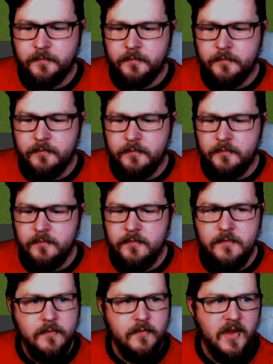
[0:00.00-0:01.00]
I
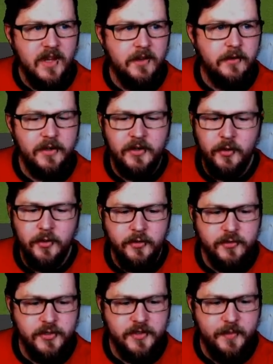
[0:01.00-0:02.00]
already told
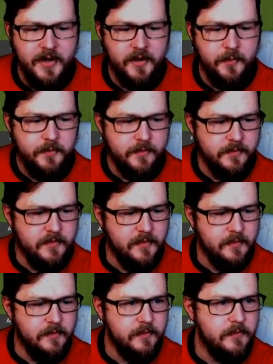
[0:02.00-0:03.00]
Cujo to mark him.
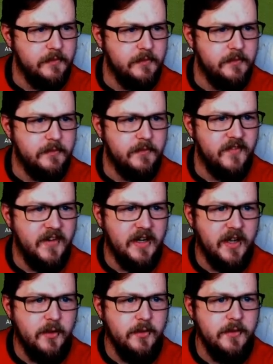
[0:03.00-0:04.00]

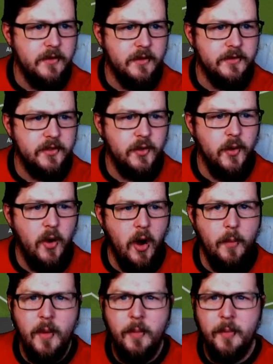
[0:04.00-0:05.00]
Falcao to
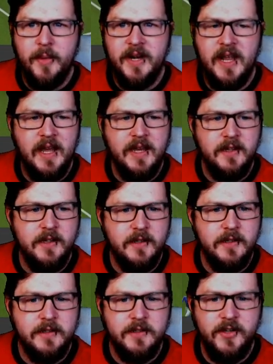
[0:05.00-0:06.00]
Oma Bamadele.
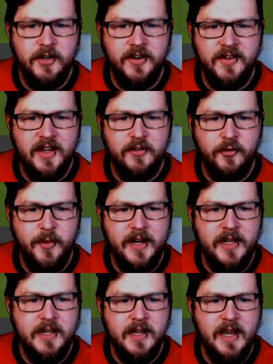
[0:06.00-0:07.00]
30 seconds
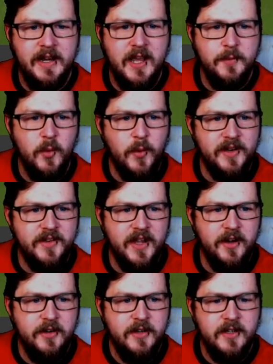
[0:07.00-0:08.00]
remaining. Adeyemi wins the
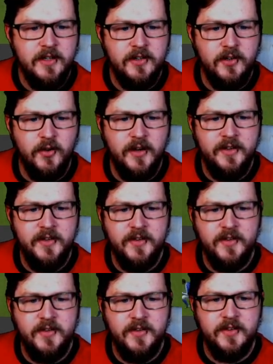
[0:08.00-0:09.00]
header.
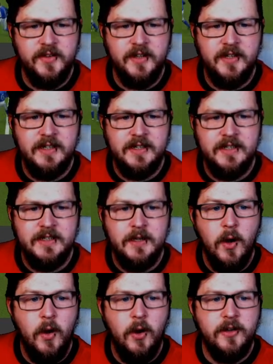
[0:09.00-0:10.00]
Douglas.
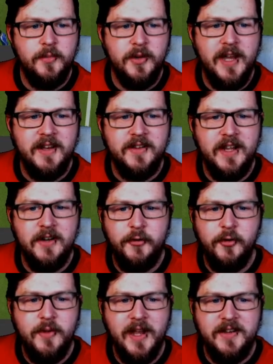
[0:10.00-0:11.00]
Oh, he's put Castiel
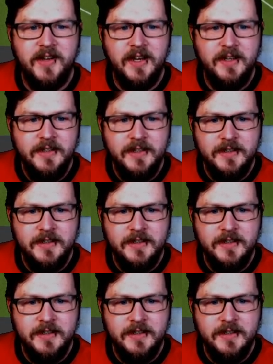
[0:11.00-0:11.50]
through. Castiel.